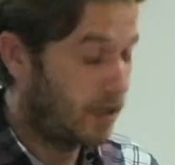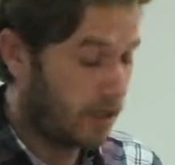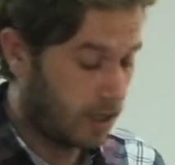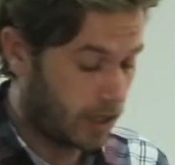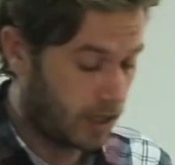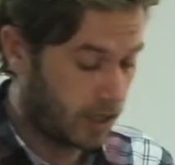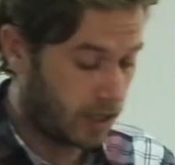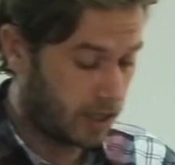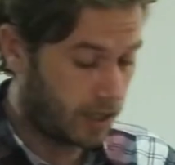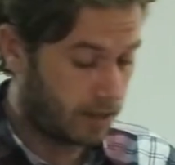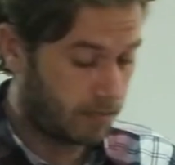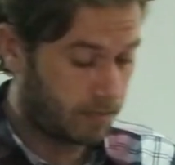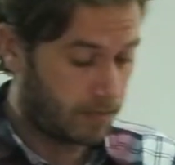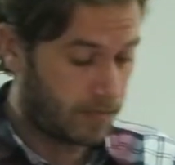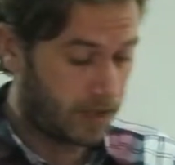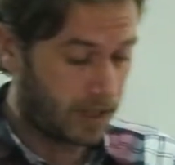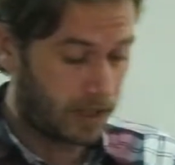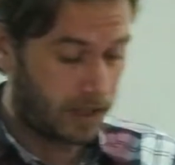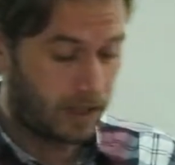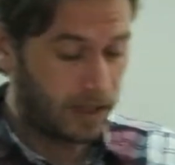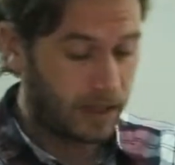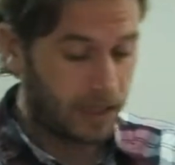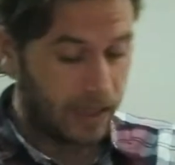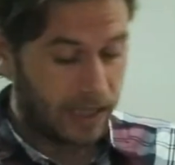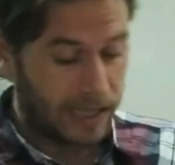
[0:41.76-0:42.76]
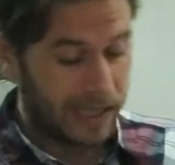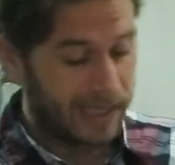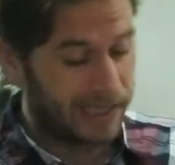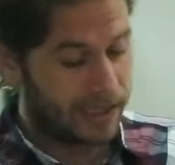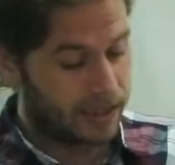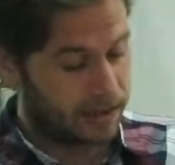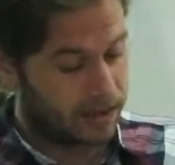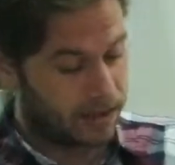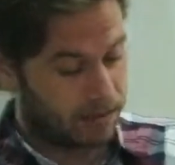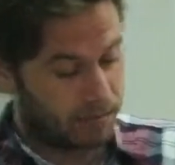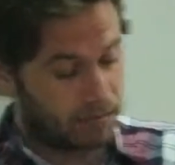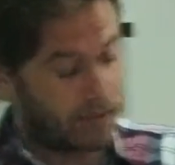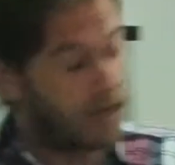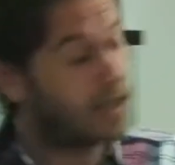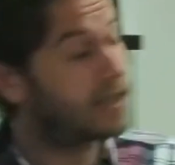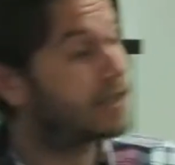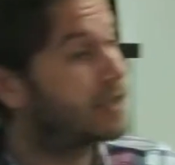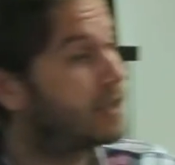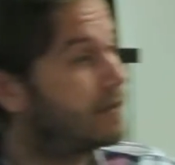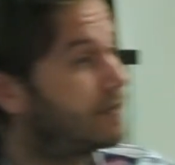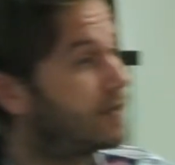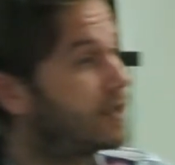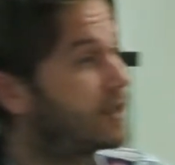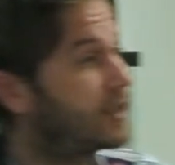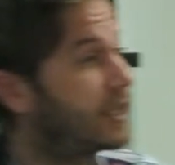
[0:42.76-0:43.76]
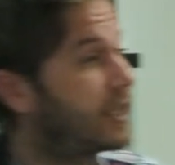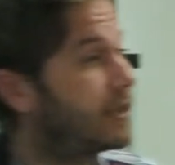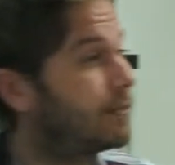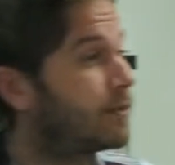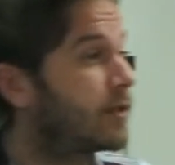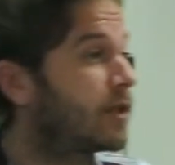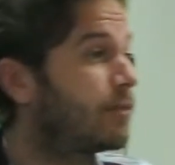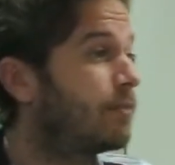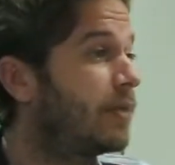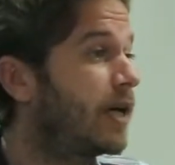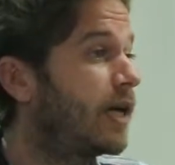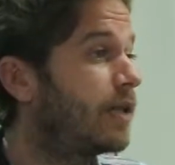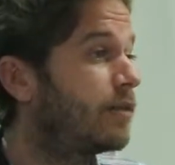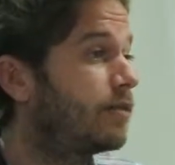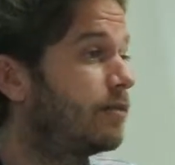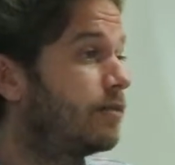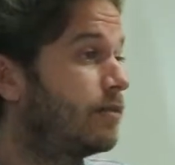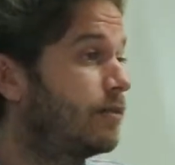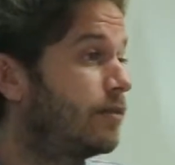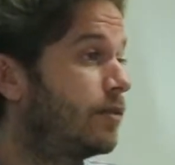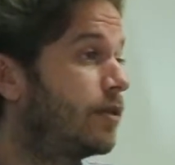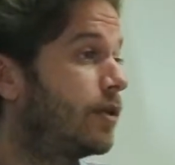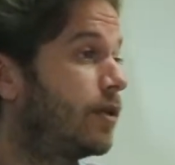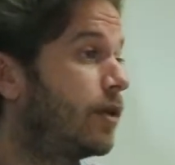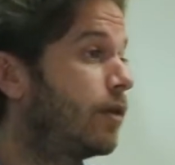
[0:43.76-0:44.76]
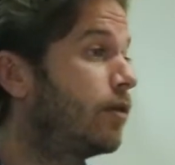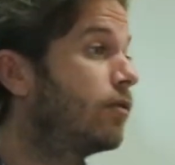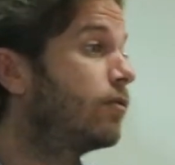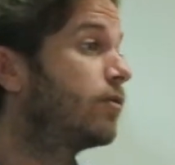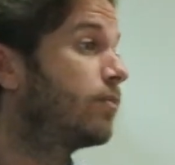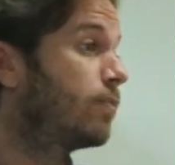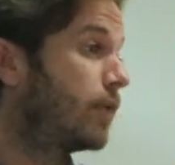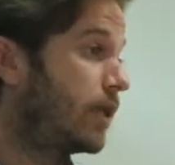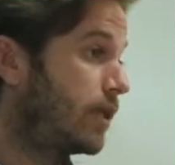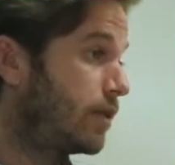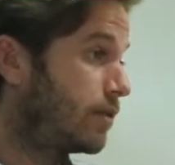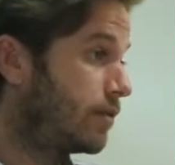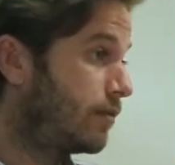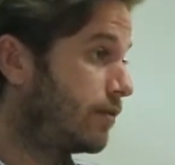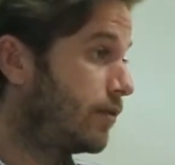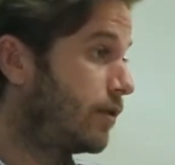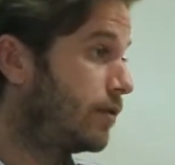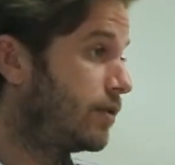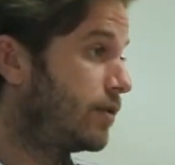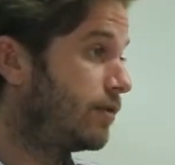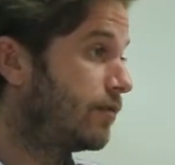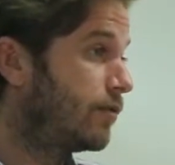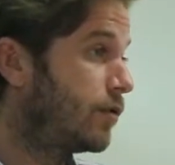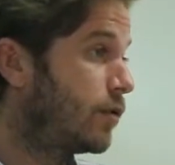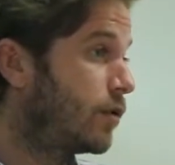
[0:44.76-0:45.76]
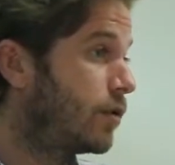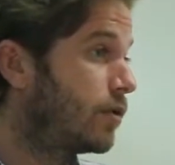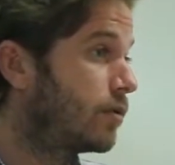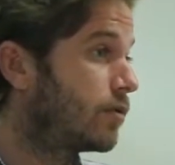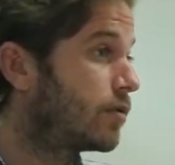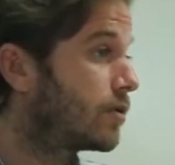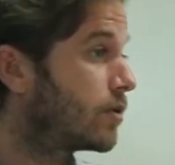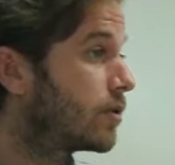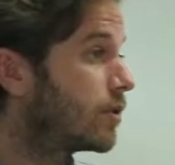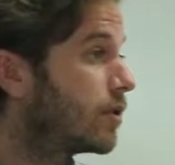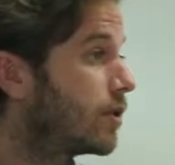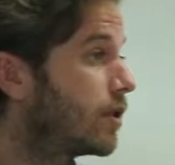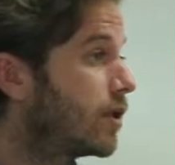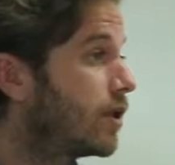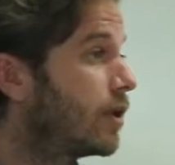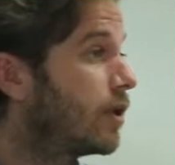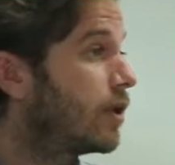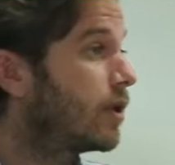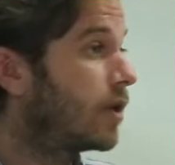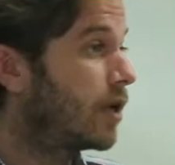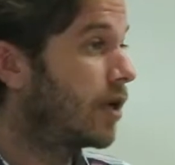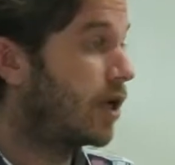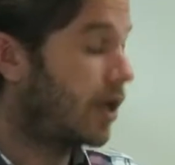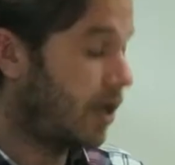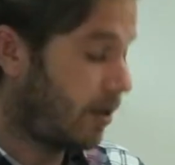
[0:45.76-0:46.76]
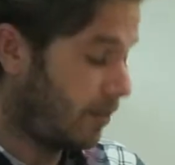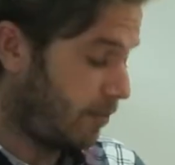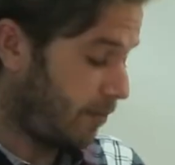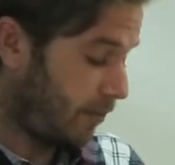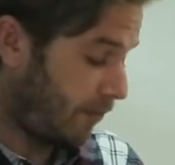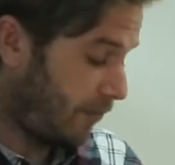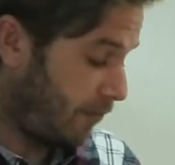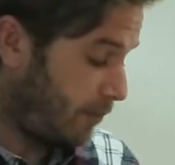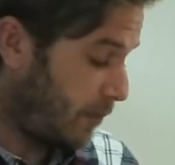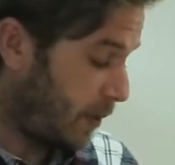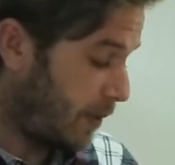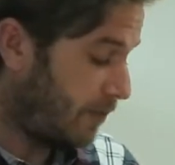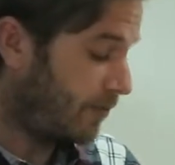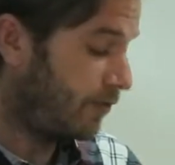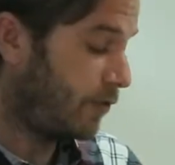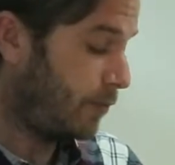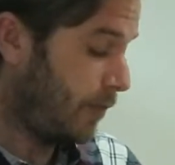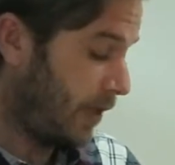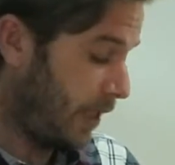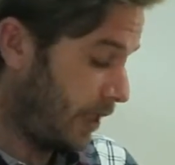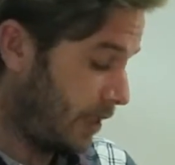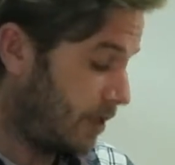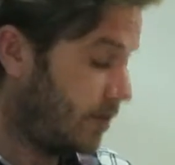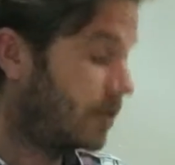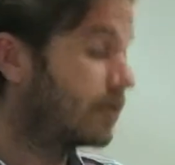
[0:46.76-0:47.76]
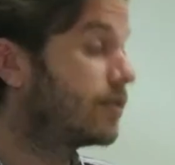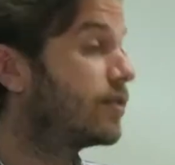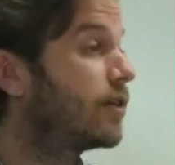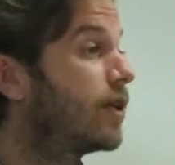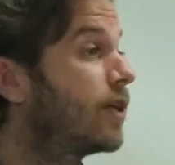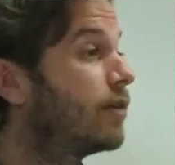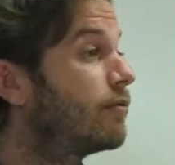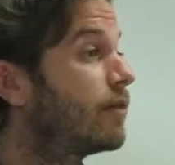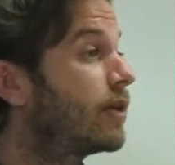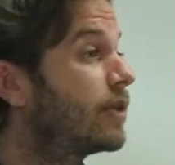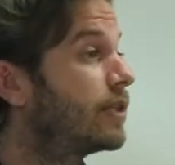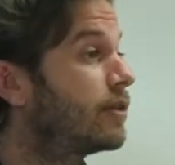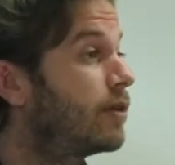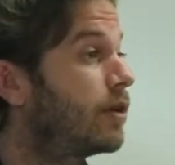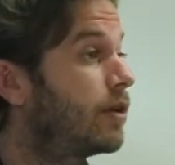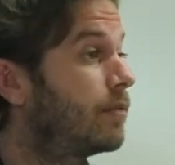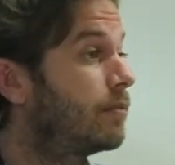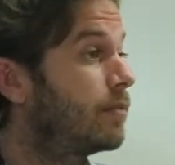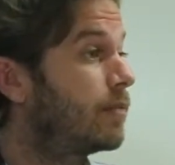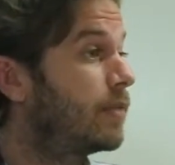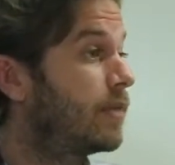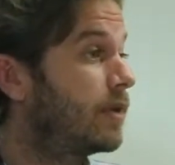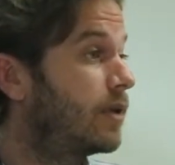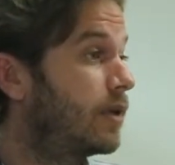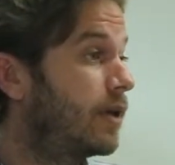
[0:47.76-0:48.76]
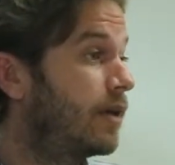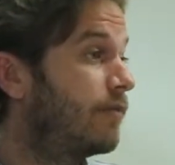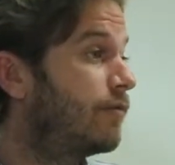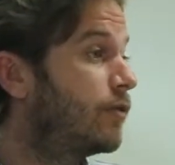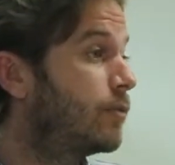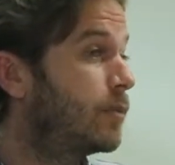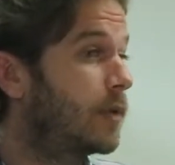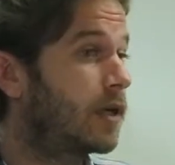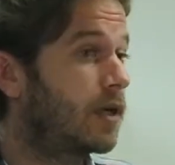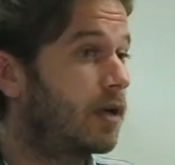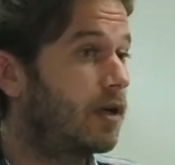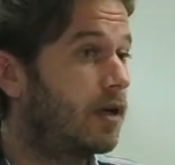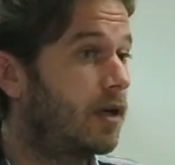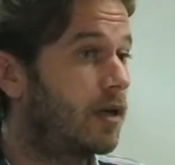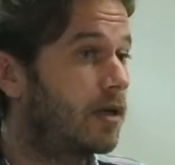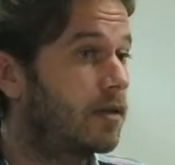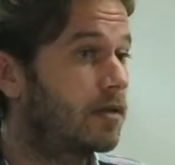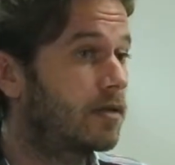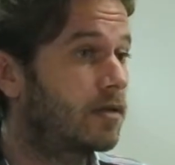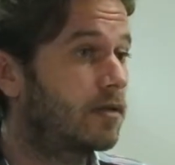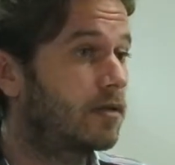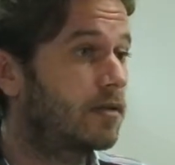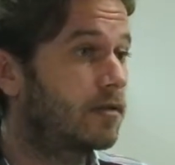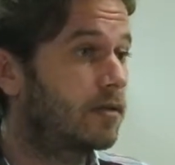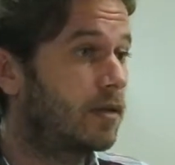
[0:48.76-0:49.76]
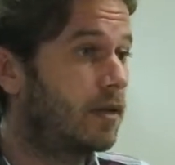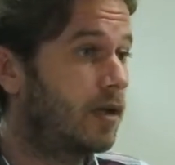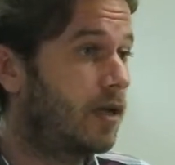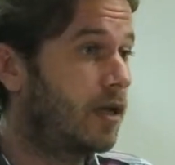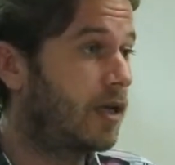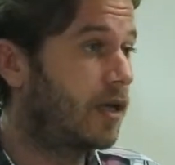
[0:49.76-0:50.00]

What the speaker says: And it's relatively cheap compared to the old place of using foils. But for me, it's the turnaround time, and for my clients.